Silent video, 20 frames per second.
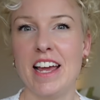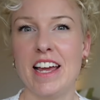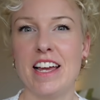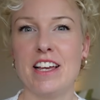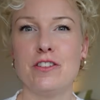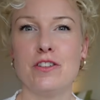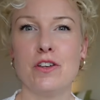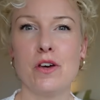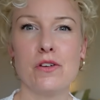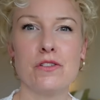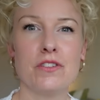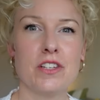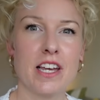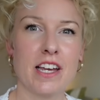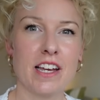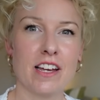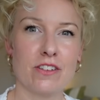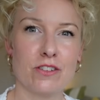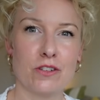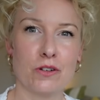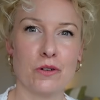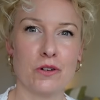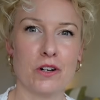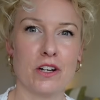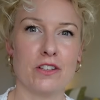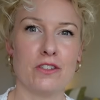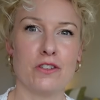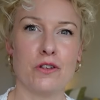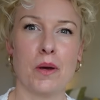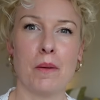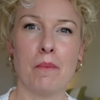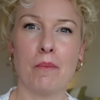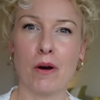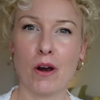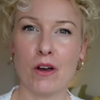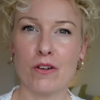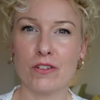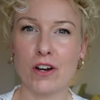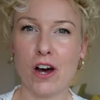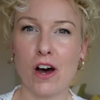is using a sauna to
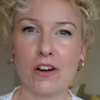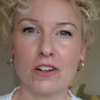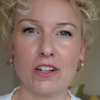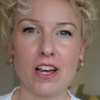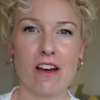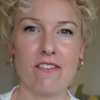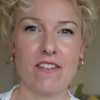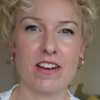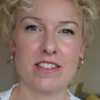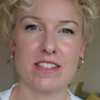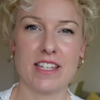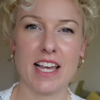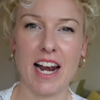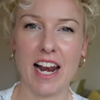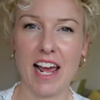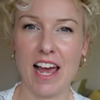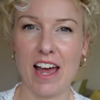improve cardiovascular